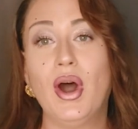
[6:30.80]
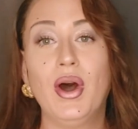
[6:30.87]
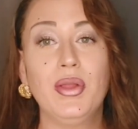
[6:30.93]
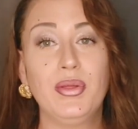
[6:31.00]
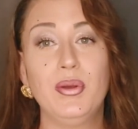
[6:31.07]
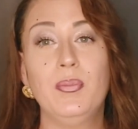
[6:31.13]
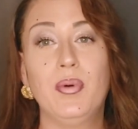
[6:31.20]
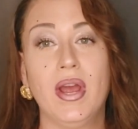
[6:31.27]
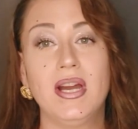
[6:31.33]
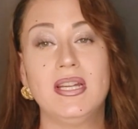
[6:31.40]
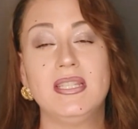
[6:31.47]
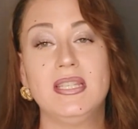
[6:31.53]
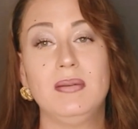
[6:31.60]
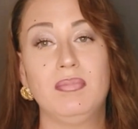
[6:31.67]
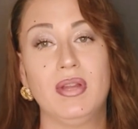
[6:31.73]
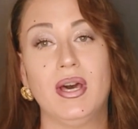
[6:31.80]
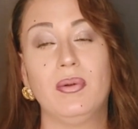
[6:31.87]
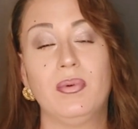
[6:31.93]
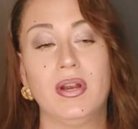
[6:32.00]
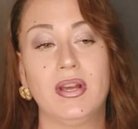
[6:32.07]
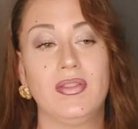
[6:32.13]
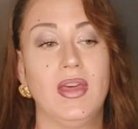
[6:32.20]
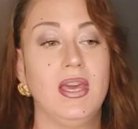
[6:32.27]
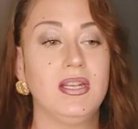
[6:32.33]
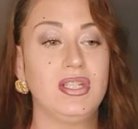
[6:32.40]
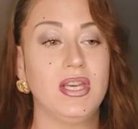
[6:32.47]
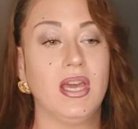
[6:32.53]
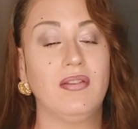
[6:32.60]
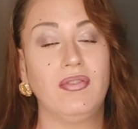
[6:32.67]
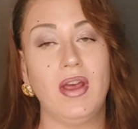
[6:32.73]
gone through pregnancy blood work they
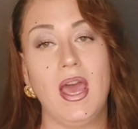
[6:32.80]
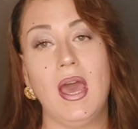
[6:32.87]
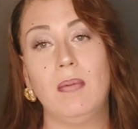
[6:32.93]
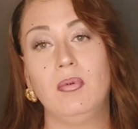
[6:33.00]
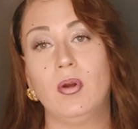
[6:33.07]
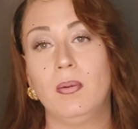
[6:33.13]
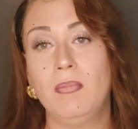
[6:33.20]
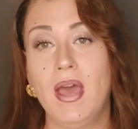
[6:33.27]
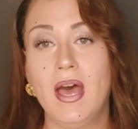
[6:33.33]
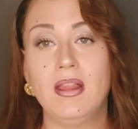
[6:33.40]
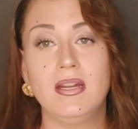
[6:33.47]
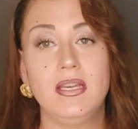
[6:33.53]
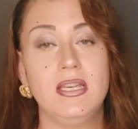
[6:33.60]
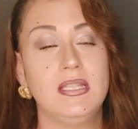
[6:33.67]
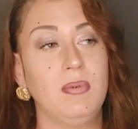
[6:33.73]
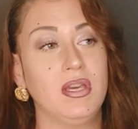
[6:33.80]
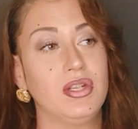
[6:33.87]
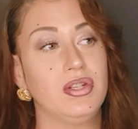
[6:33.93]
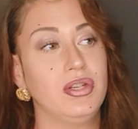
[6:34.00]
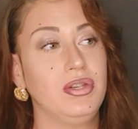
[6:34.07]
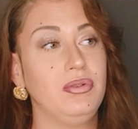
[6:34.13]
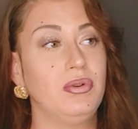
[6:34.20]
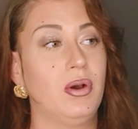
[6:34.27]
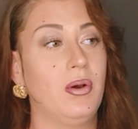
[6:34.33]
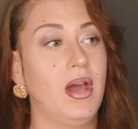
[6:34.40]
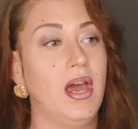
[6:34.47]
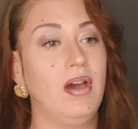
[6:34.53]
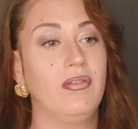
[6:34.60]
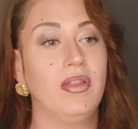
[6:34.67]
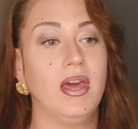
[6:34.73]
check for abnormalities make sure you don't
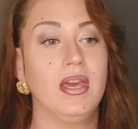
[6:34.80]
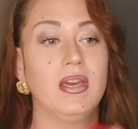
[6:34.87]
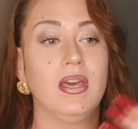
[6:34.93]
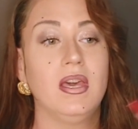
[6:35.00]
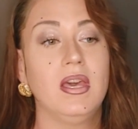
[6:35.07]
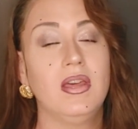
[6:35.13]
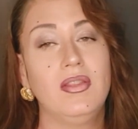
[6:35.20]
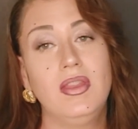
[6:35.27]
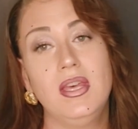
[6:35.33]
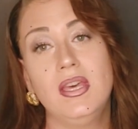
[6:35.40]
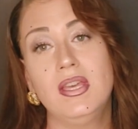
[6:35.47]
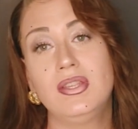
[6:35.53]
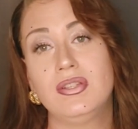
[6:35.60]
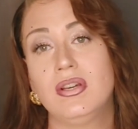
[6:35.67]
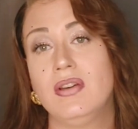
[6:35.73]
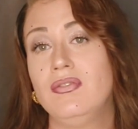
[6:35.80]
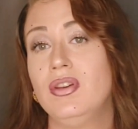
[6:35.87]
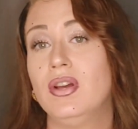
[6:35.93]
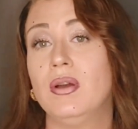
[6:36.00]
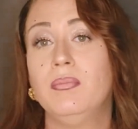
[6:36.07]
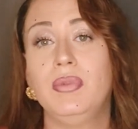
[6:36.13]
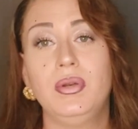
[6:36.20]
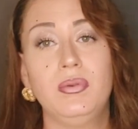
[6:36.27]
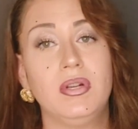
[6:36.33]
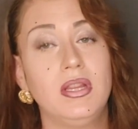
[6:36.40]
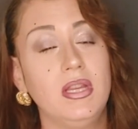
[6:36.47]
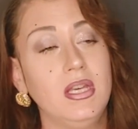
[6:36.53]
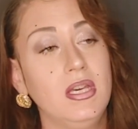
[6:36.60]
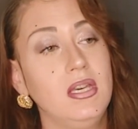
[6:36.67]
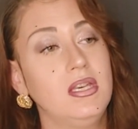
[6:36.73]
have like this or if you're immune to
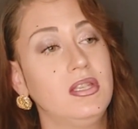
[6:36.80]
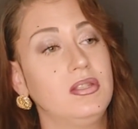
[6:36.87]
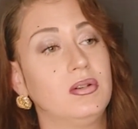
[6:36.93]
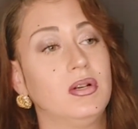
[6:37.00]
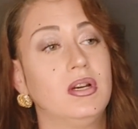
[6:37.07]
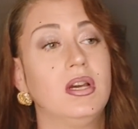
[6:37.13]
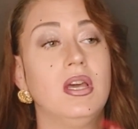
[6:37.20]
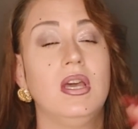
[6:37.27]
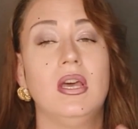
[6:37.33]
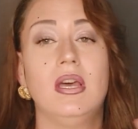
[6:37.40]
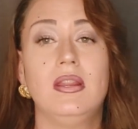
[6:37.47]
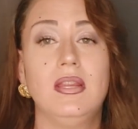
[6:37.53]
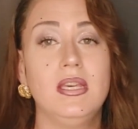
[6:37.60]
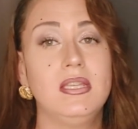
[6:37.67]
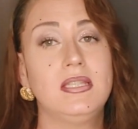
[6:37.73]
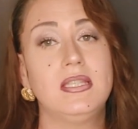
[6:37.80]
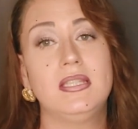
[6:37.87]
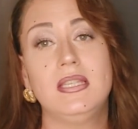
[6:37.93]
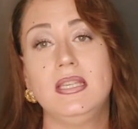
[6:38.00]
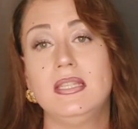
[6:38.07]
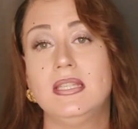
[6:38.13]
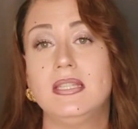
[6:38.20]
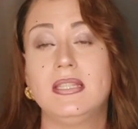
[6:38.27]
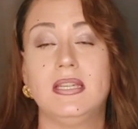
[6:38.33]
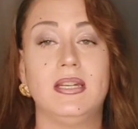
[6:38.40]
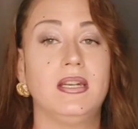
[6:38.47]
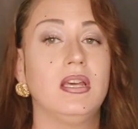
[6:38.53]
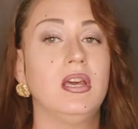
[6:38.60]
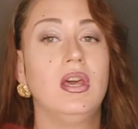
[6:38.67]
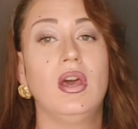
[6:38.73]
this or these diseases
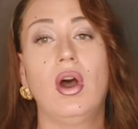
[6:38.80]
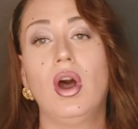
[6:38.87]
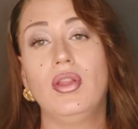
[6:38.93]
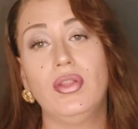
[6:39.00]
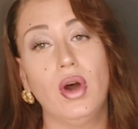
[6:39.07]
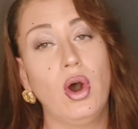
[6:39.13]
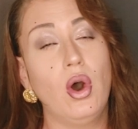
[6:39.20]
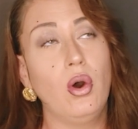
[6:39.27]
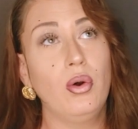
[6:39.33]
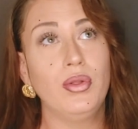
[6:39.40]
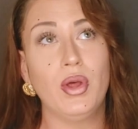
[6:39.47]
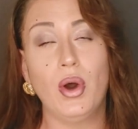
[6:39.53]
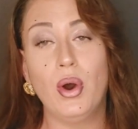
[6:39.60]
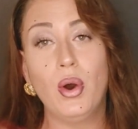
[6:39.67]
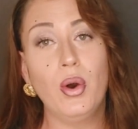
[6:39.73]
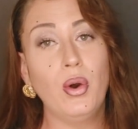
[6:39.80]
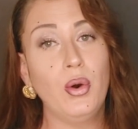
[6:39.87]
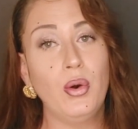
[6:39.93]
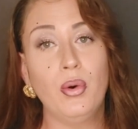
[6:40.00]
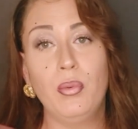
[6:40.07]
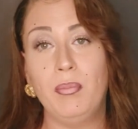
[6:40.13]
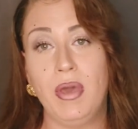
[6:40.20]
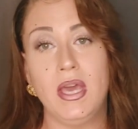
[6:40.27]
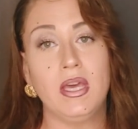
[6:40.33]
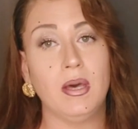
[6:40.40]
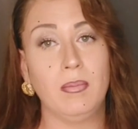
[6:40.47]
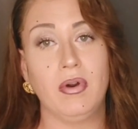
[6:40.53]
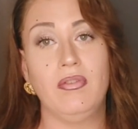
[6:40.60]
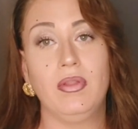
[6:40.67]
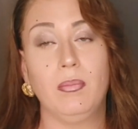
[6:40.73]
and the whole the whole
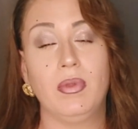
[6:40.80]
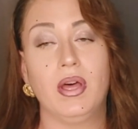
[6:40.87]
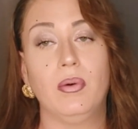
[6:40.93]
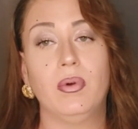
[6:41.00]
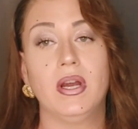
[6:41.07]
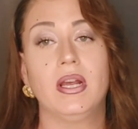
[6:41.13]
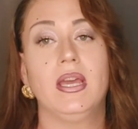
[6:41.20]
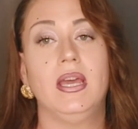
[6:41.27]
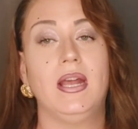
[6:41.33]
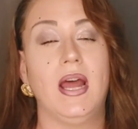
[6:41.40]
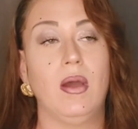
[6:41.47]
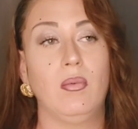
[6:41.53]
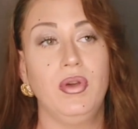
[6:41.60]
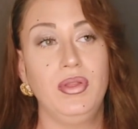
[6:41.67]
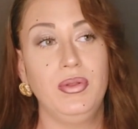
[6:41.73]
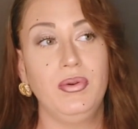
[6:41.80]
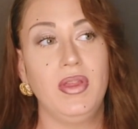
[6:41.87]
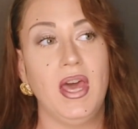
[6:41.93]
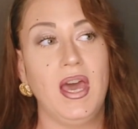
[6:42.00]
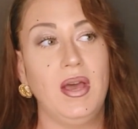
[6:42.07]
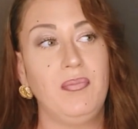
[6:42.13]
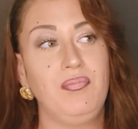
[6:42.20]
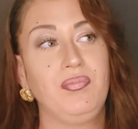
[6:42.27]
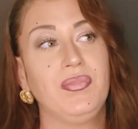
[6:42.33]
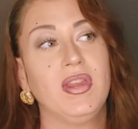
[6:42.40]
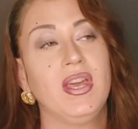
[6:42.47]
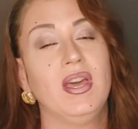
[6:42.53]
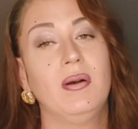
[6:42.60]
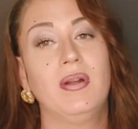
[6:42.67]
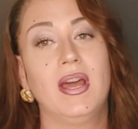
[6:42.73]
makeup of the blood work and i went through that
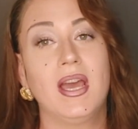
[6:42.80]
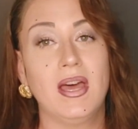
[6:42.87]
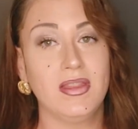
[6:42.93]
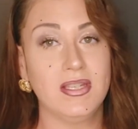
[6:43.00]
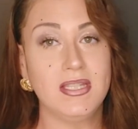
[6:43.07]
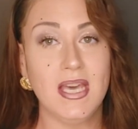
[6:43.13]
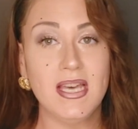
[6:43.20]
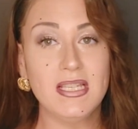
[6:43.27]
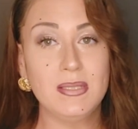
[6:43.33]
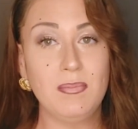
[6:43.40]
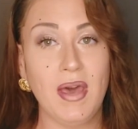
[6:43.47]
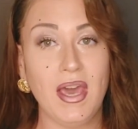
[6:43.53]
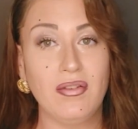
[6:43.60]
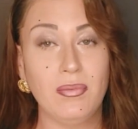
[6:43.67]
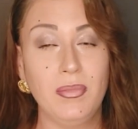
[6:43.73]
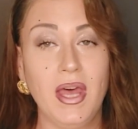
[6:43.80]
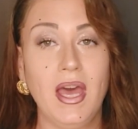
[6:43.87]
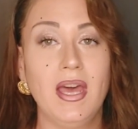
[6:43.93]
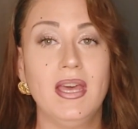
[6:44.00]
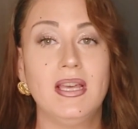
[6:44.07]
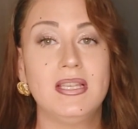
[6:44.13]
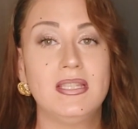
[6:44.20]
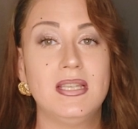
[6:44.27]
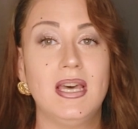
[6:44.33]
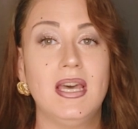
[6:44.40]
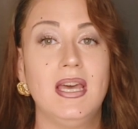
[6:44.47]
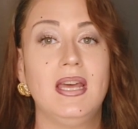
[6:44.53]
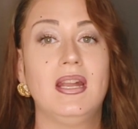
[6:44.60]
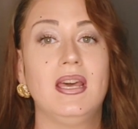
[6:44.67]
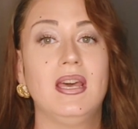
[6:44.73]
and when I got the test back from that, it
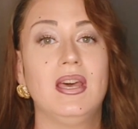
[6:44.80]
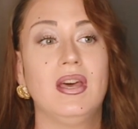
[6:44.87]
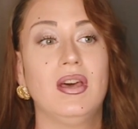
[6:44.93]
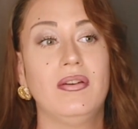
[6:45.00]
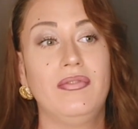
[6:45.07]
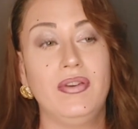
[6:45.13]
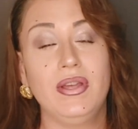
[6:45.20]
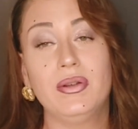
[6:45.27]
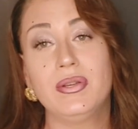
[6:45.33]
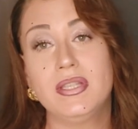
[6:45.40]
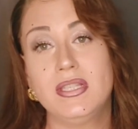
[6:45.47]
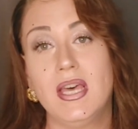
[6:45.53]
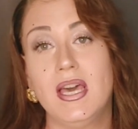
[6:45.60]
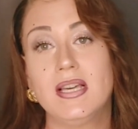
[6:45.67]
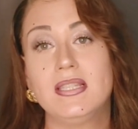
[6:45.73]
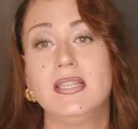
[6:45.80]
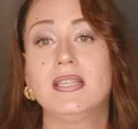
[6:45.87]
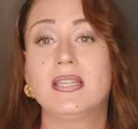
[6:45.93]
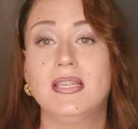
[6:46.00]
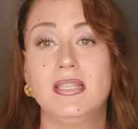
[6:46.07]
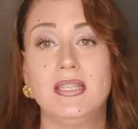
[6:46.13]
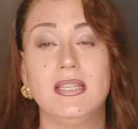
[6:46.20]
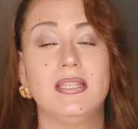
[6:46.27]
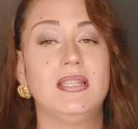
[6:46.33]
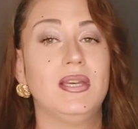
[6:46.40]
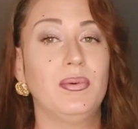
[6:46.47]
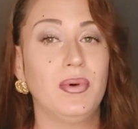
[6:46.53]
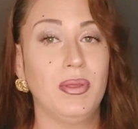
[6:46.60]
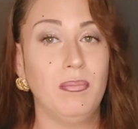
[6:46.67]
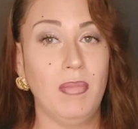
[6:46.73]
said fetal sex is
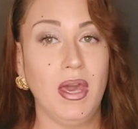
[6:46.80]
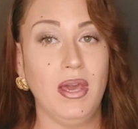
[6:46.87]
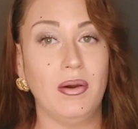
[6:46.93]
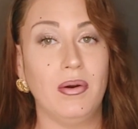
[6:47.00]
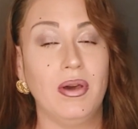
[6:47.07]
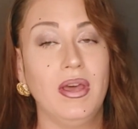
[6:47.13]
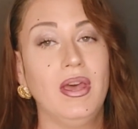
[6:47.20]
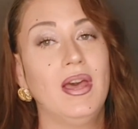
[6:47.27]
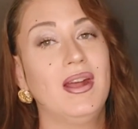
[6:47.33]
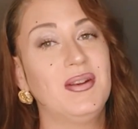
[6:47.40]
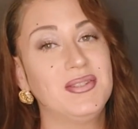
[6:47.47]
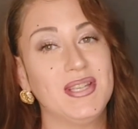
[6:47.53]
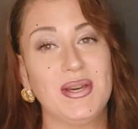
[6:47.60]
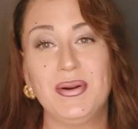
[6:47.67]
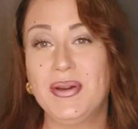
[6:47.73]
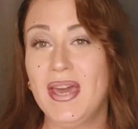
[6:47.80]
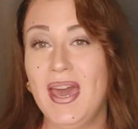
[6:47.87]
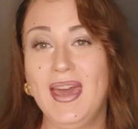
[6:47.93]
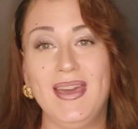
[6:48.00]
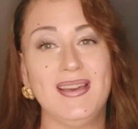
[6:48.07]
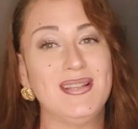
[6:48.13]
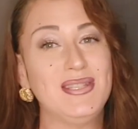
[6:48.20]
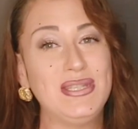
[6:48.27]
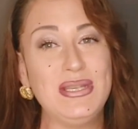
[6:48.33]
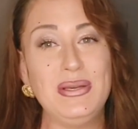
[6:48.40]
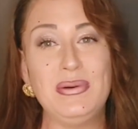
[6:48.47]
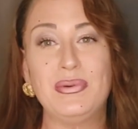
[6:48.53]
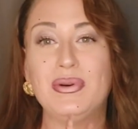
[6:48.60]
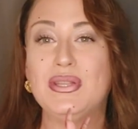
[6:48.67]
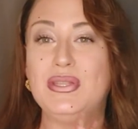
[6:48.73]
consistent with male. I was like, okay,
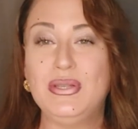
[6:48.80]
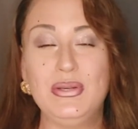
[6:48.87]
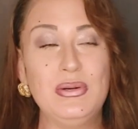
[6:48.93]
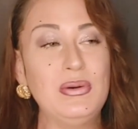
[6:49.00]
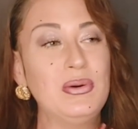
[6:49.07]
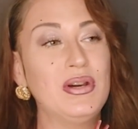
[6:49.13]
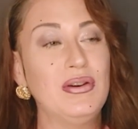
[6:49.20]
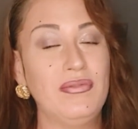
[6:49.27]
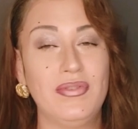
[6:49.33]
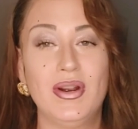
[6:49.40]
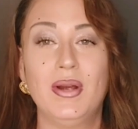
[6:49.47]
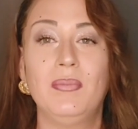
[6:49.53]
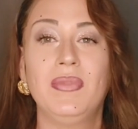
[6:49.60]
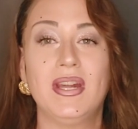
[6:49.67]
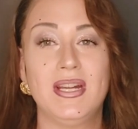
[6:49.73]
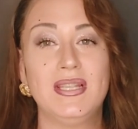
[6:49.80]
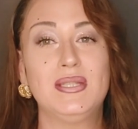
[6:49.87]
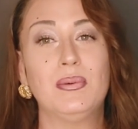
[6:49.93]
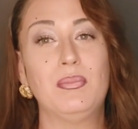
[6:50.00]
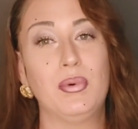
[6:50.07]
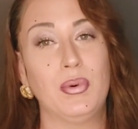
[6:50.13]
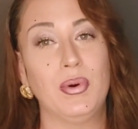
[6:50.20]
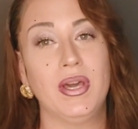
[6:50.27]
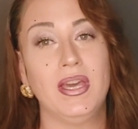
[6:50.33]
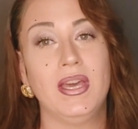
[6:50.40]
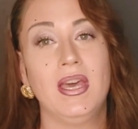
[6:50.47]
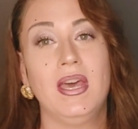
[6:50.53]
two. Two confirmed that it's a boy.